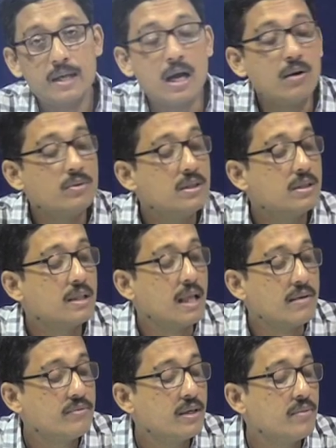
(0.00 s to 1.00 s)
how this
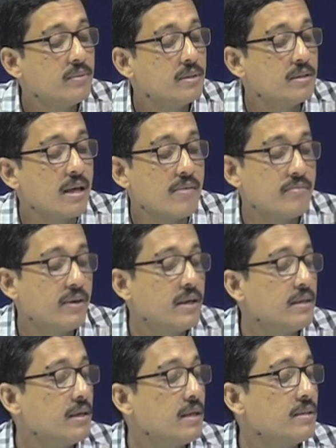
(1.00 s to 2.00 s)
lifetime is
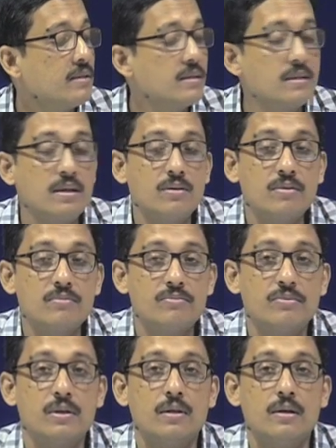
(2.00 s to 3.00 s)
affected as a result of
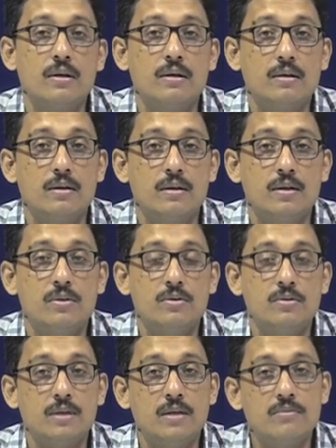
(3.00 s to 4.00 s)

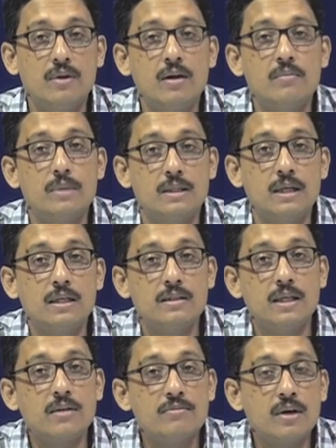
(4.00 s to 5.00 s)
environment. That is
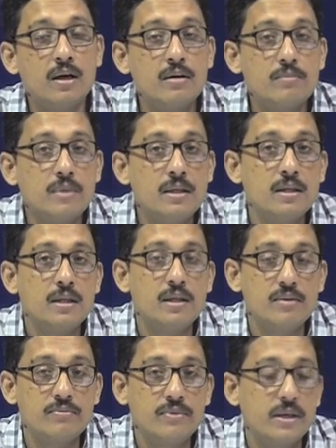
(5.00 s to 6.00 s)
the environmental
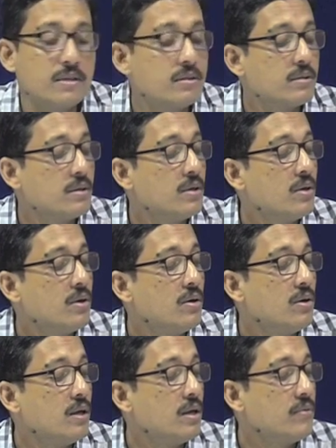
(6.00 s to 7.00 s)
effect
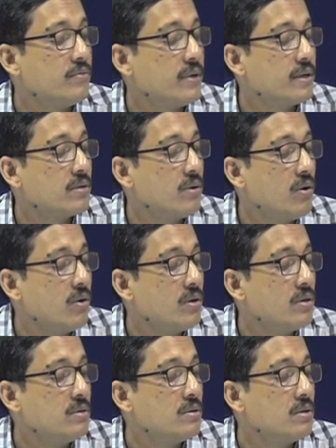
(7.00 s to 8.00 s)

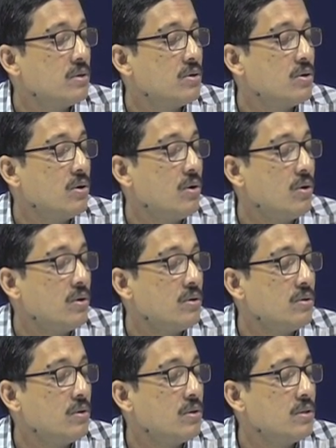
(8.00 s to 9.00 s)
on
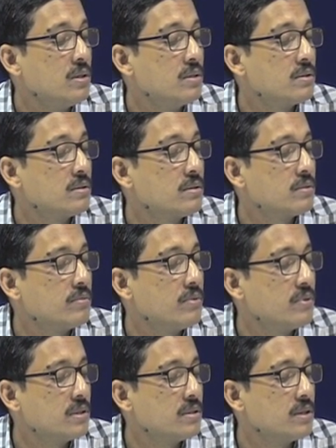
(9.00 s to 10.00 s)
this
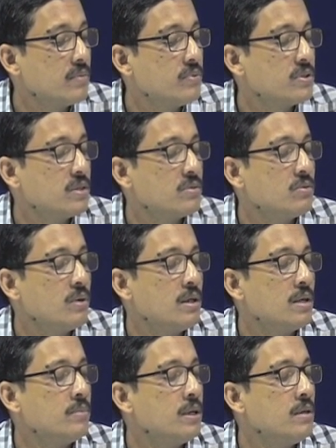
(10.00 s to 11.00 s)
fluorescence emission
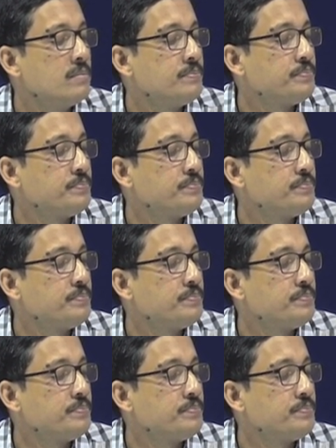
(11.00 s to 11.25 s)
quantum yield